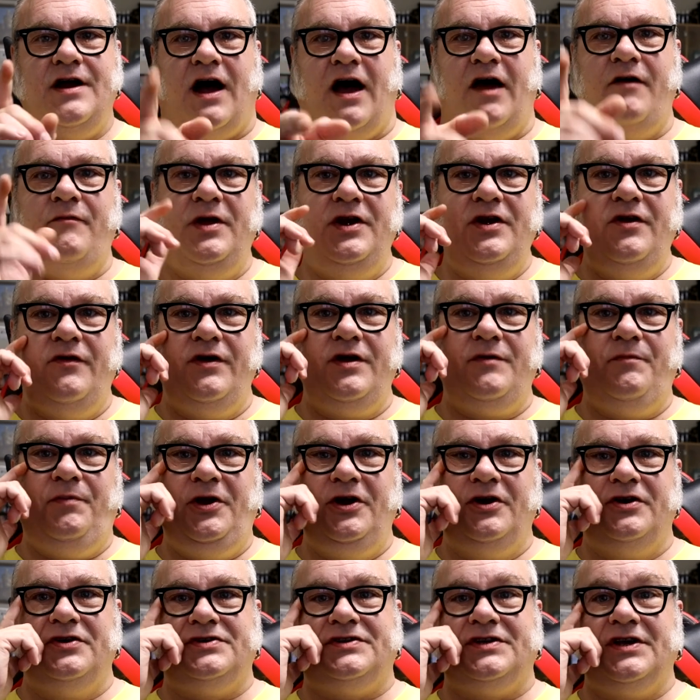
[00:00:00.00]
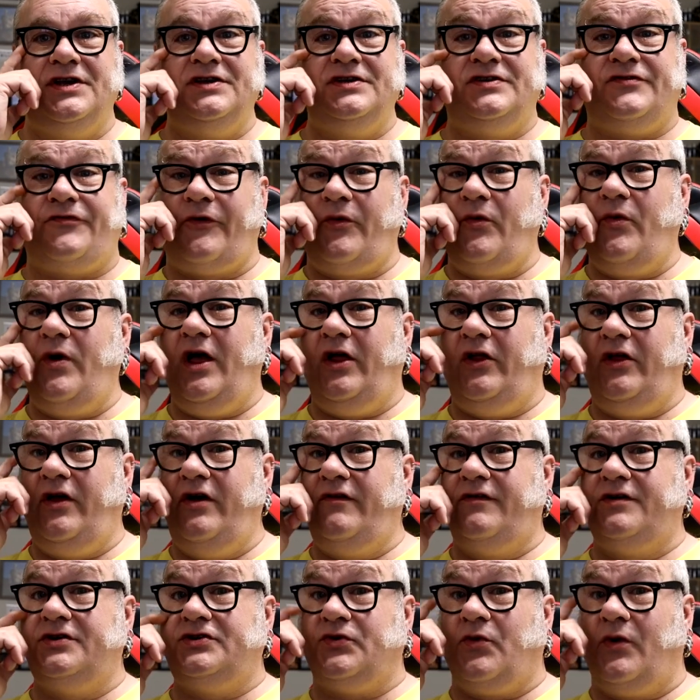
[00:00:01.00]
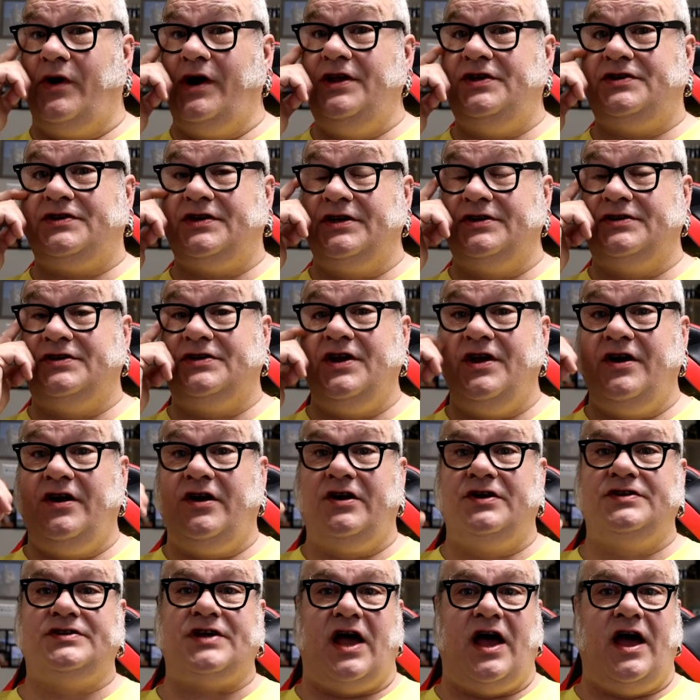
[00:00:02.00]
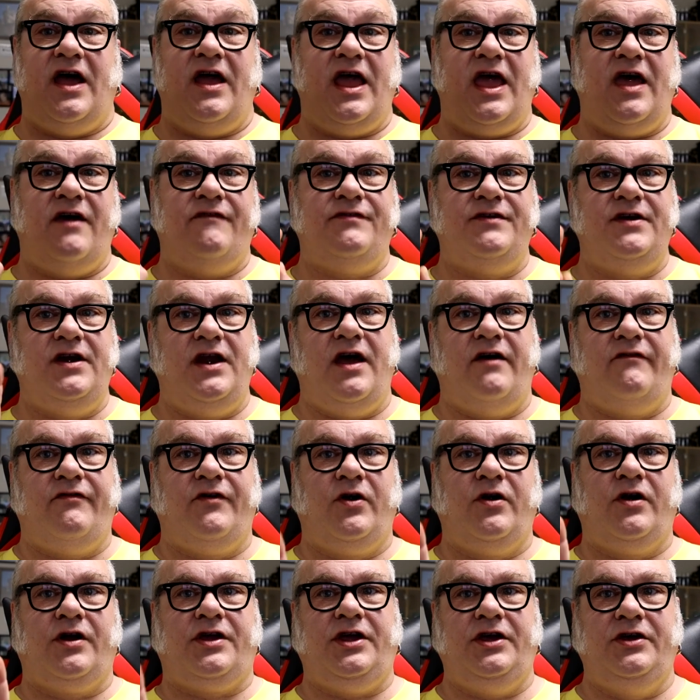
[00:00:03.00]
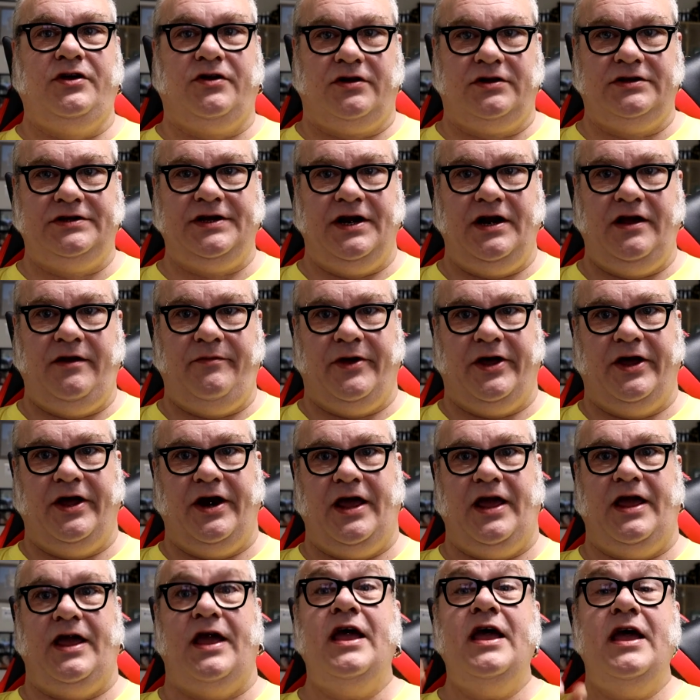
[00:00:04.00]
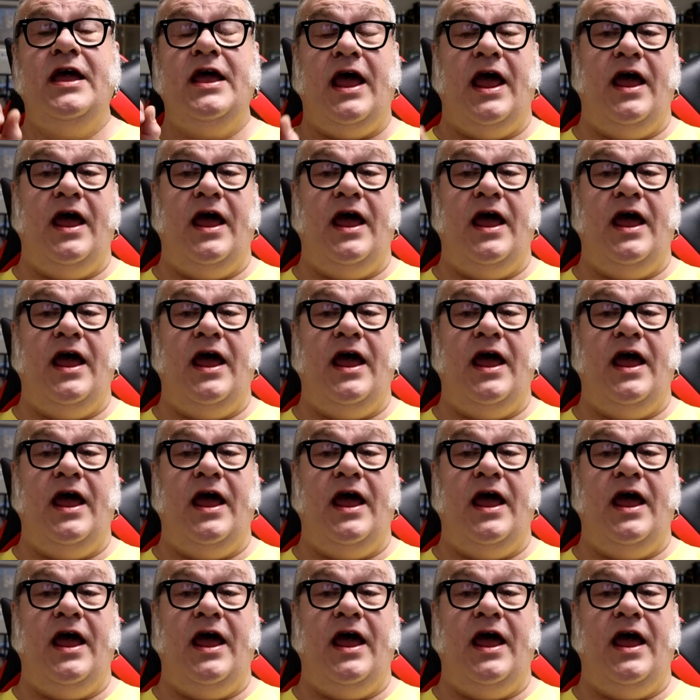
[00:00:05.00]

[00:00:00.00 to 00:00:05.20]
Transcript: I've been doing piercings for well over 26 years. I have never killed anybody.